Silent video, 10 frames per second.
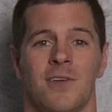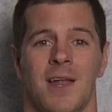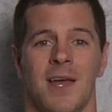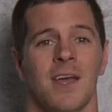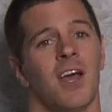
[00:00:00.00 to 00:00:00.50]
what you
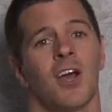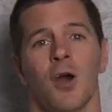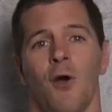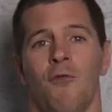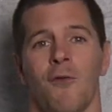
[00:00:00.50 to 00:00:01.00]
like,
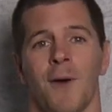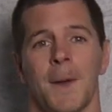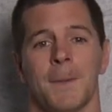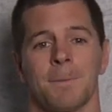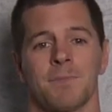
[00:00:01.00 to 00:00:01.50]
go for
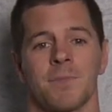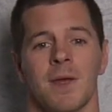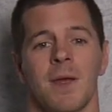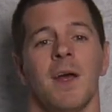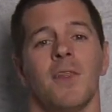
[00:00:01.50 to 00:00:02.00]
it.
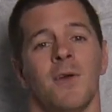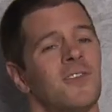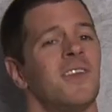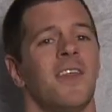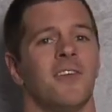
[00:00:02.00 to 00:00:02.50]
There
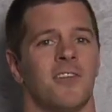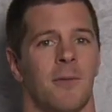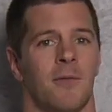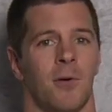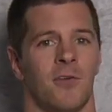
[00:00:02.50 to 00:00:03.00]
is another
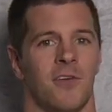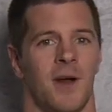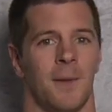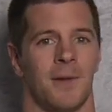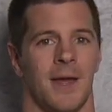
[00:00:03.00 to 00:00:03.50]
type of pusher
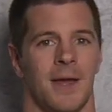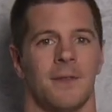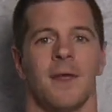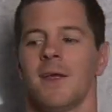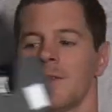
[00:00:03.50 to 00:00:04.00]

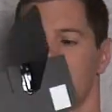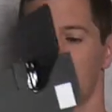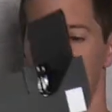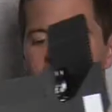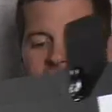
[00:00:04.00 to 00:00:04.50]
airplane that
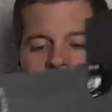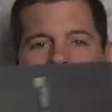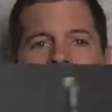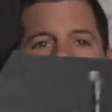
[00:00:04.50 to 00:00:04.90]
doesn't necessarily